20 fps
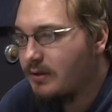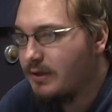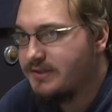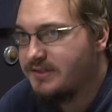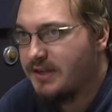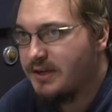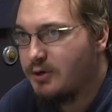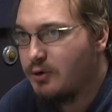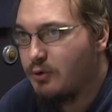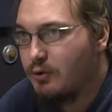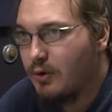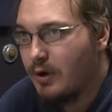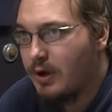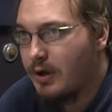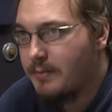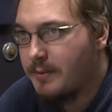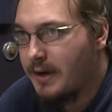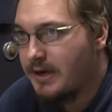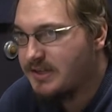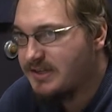Let's say do
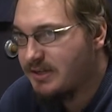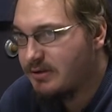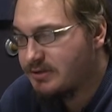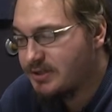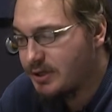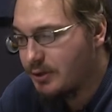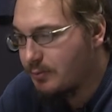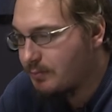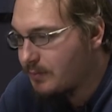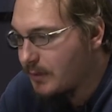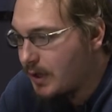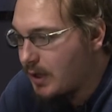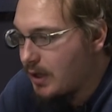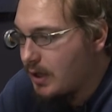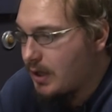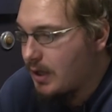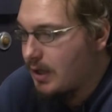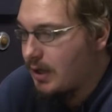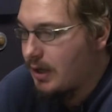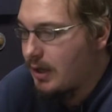Man of Steel 2,
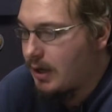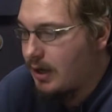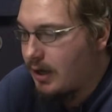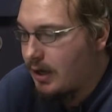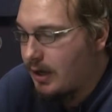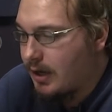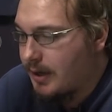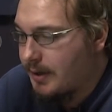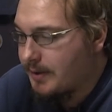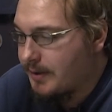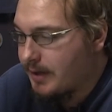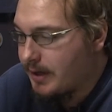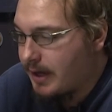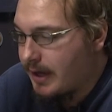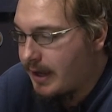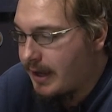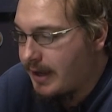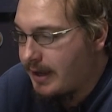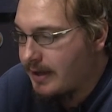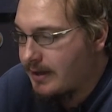
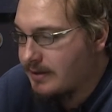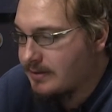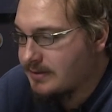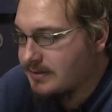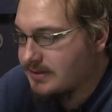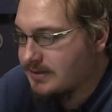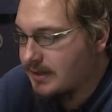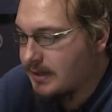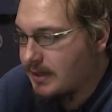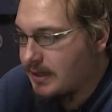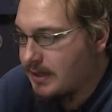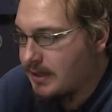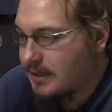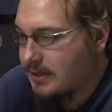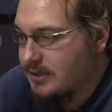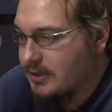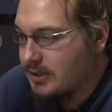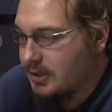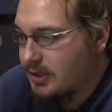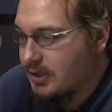and
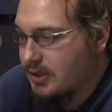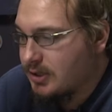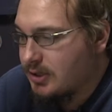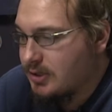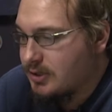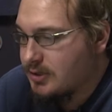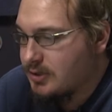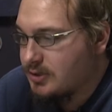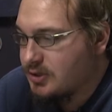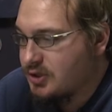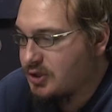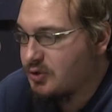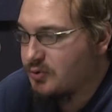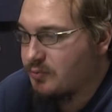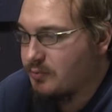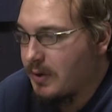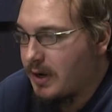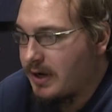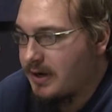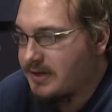
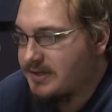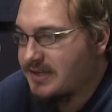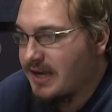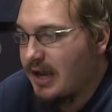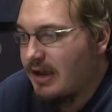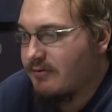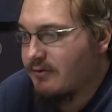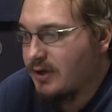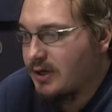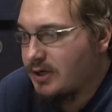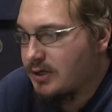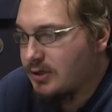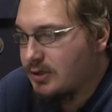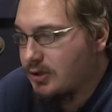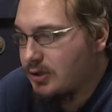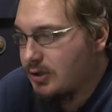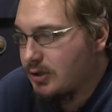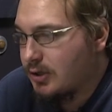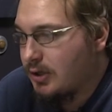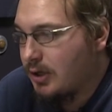Superman is
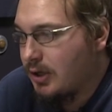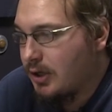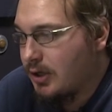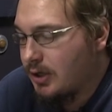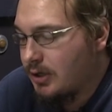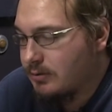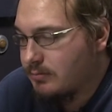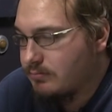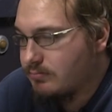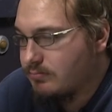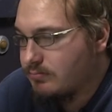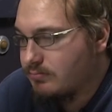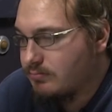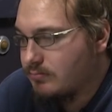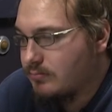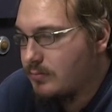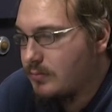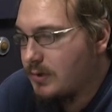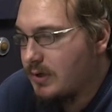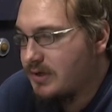having
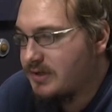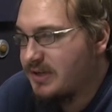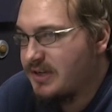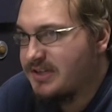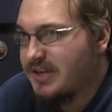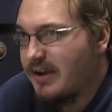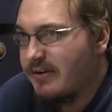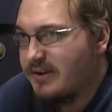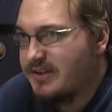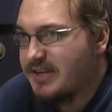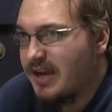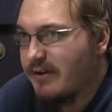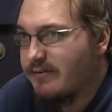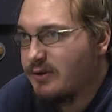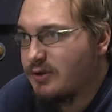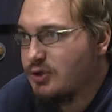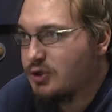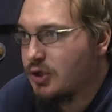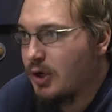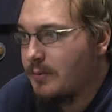is
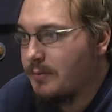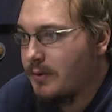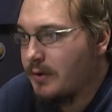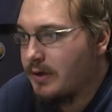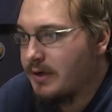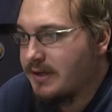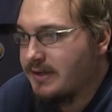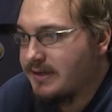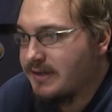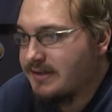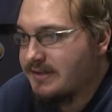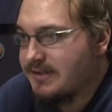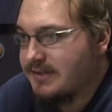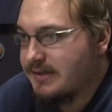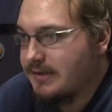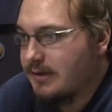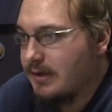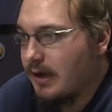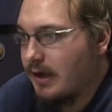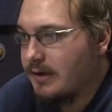having trouble and
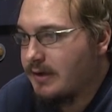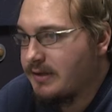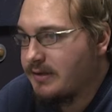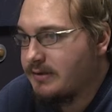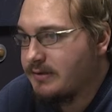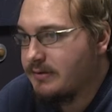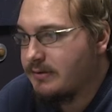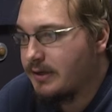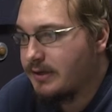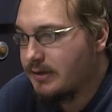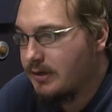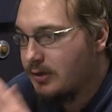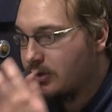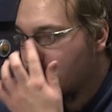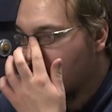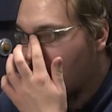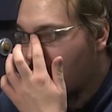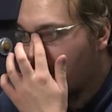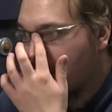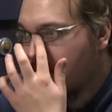he like
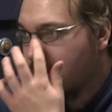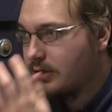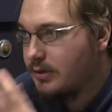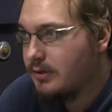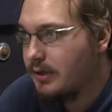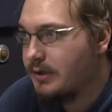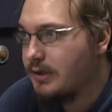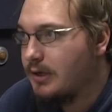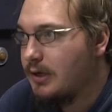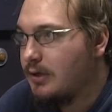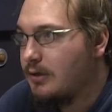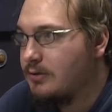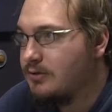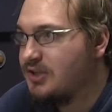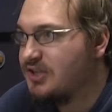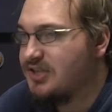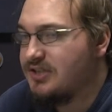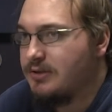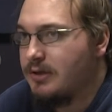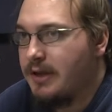not like
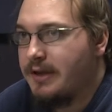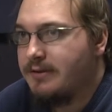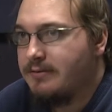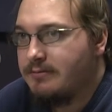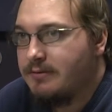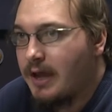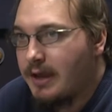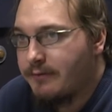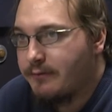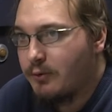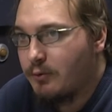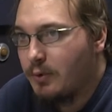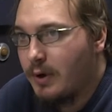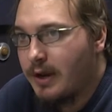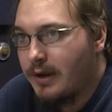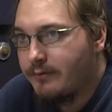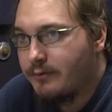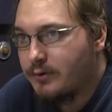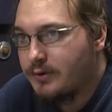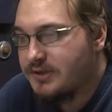just in life or
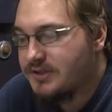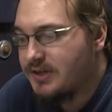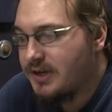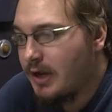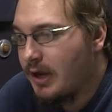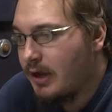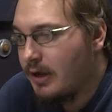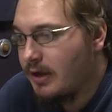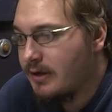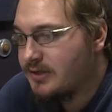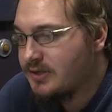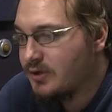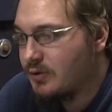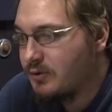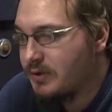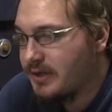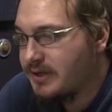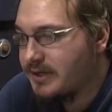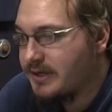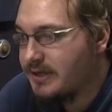whatever, and so
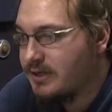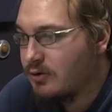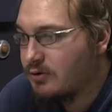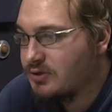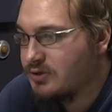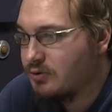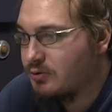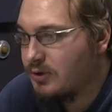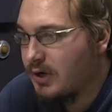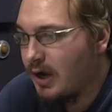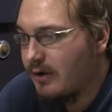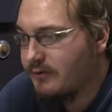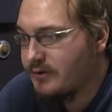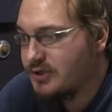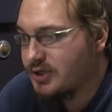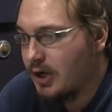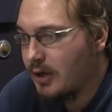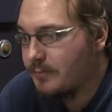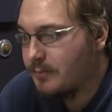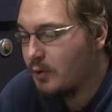like he goes to a
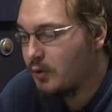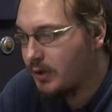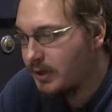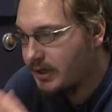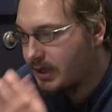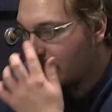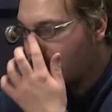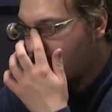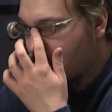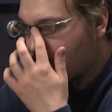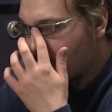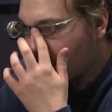coffee shop or like